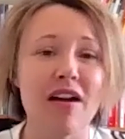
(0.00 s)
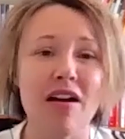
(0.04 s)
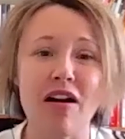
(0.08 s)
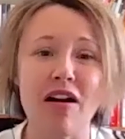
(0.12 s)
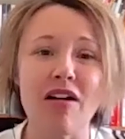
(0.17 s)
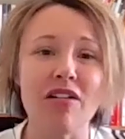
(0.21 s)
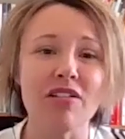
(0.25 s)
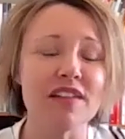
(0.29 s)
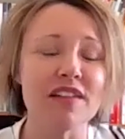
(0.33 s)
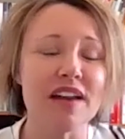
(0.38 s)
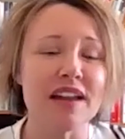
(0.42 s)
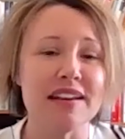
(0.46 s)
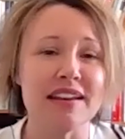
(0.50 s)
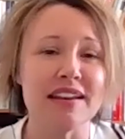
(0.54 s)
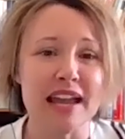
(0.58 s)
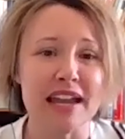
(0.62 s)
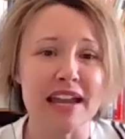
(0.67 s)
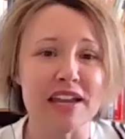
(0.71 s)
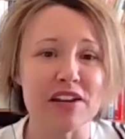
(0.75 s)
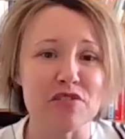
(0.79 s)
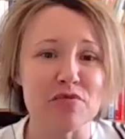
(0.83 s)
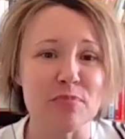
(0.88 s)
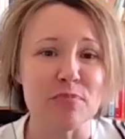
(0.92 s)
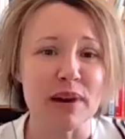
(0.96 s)
all that
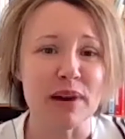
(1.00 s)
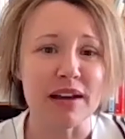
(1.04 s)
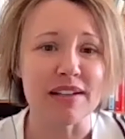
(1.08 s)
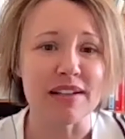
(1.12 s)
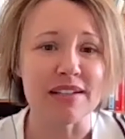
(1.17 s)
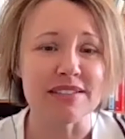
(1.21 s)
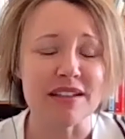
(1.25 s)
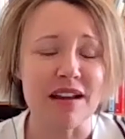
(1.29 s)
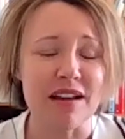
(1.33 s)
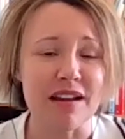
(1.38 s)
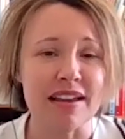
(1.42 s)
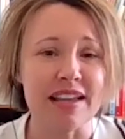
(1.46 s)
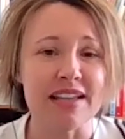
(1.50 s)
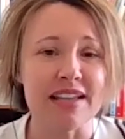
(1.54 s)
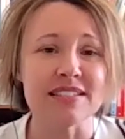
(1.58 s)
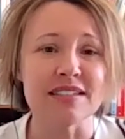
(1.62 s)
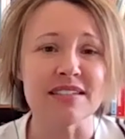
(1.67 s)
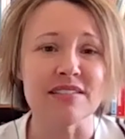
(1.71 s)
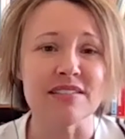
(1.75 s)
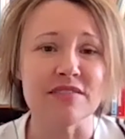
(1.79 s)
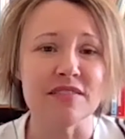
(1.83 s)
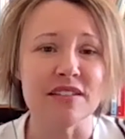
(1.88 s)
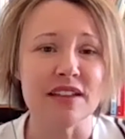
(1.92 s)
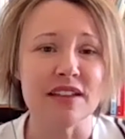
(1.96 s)
negative body talk has
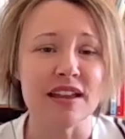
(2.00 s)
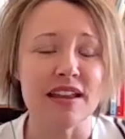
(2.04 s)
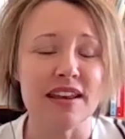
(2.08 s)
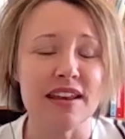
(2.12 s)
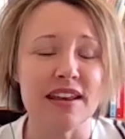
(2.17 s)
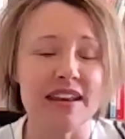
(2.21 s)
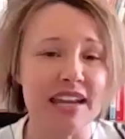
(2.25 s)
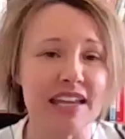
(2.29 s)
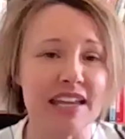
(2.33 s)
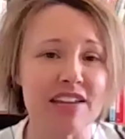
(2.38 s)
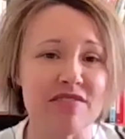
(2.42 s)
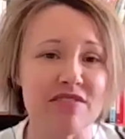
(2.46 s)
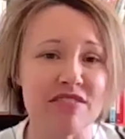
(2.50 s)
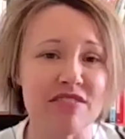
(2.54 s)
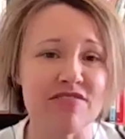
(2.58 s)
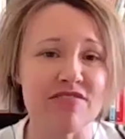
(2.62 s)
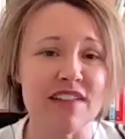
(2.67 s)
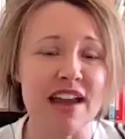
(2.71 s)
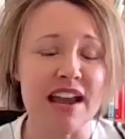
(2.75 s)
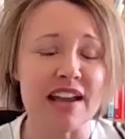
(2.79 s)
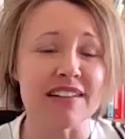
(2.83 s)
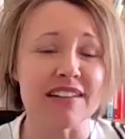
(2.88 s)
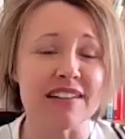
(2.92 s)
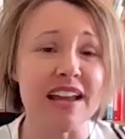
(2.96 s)
a negative
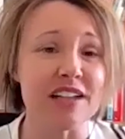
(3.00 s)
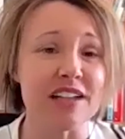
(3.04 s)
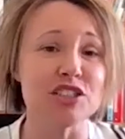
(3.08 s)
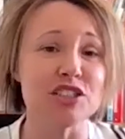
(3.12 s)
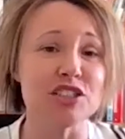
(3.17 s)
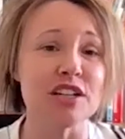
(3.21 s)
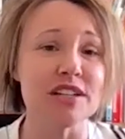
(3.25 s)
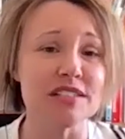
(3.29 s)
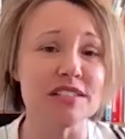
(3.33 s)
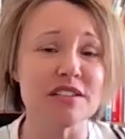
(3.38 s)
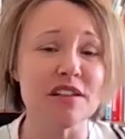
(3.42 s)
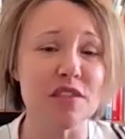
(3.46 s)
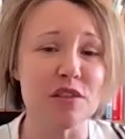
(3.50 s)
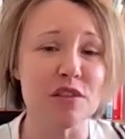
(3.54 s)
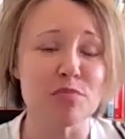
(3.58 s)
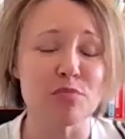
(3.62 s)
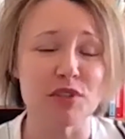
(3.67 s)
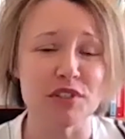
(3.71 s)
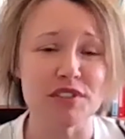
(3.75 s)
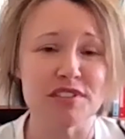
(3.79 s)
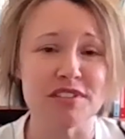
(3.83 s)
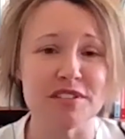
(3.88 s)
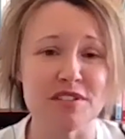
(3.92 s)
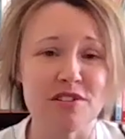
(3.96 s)
effect, not just on the
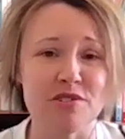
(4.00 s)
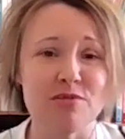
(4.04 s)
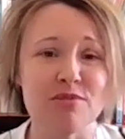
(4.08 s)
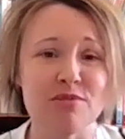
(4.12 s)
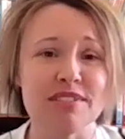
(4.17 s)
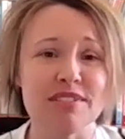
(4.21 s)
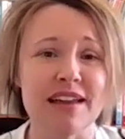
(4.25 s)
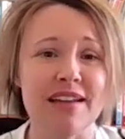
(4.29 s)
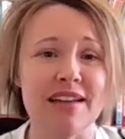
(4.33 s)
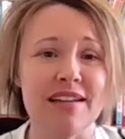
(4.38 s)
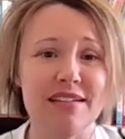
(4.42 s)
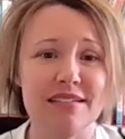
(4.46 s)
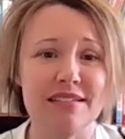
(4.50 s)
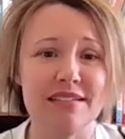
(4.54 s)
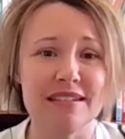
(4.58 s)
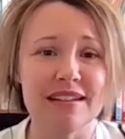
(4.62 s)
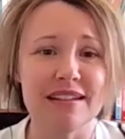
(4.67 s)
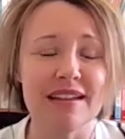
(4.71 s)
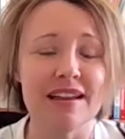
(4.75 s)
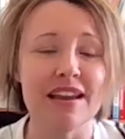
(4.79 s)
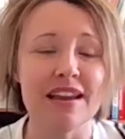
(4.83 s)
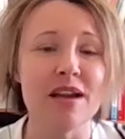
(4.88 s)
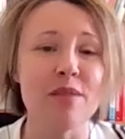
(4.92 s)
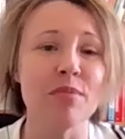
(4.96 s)
person who said it,
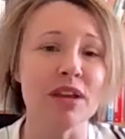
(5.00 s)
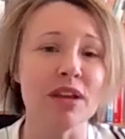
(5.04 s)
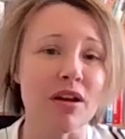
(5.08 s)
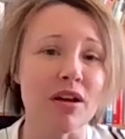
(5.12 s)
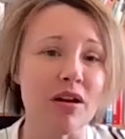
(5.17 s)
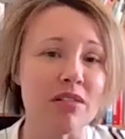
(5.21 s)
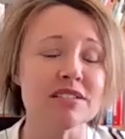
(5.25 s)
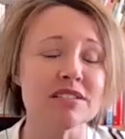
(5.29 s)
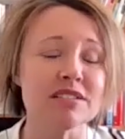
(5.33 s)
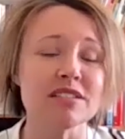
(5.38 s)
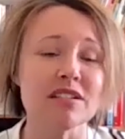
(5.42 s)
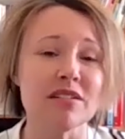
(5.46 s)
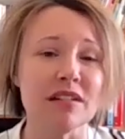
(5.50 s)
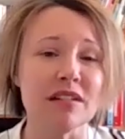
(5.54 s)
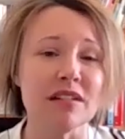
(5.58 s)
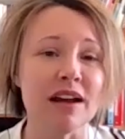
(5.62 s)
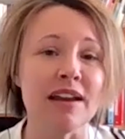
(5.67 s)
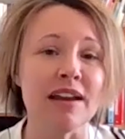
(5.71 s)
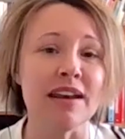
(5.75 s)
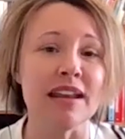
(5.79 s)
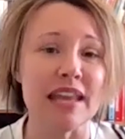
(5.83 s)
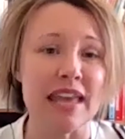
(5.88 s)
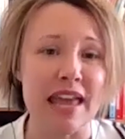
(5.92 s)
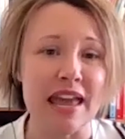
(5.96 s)
but also
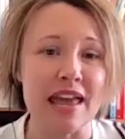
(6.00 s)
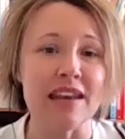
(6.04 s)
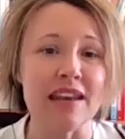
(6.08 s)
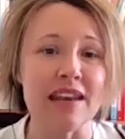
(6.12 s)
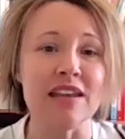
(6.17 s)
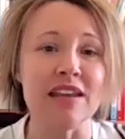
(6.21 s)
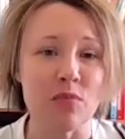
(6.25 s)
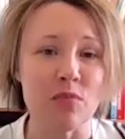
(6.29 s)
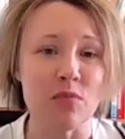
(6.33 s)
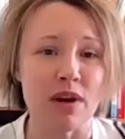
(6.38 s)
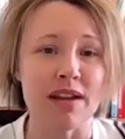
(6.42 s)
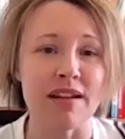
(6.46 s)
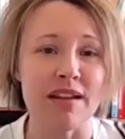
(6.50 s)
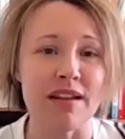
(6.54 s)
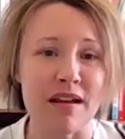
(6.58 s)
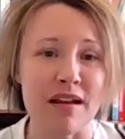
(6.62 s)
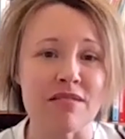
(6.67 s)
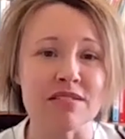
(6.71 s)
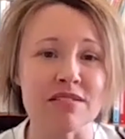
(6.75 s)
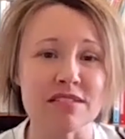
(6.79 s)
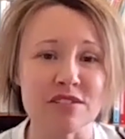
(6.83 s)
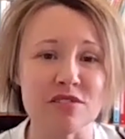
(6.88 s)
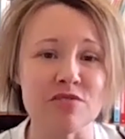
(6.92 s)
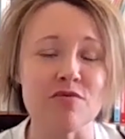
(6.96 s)
on anyone
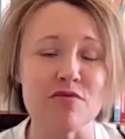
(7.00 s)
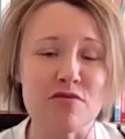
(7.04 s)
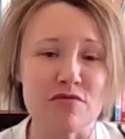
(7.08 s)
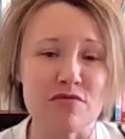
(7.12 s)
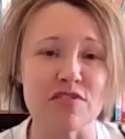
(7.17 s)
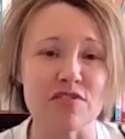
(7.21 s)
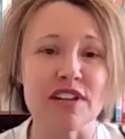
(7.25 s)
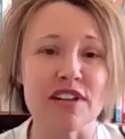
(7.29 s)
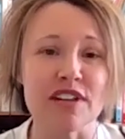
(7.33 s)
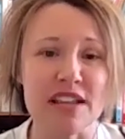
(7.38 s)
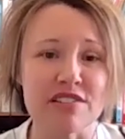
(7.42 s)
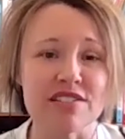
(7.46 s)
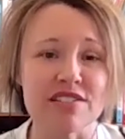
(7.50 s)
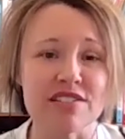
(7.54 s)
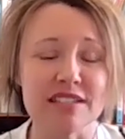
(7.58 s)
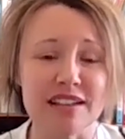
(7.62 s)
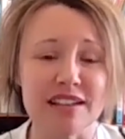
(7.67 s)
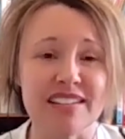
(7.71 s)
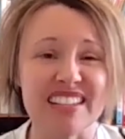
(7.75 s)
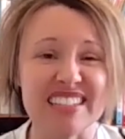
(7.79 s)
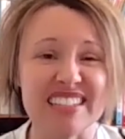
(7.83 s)
else who overhears it.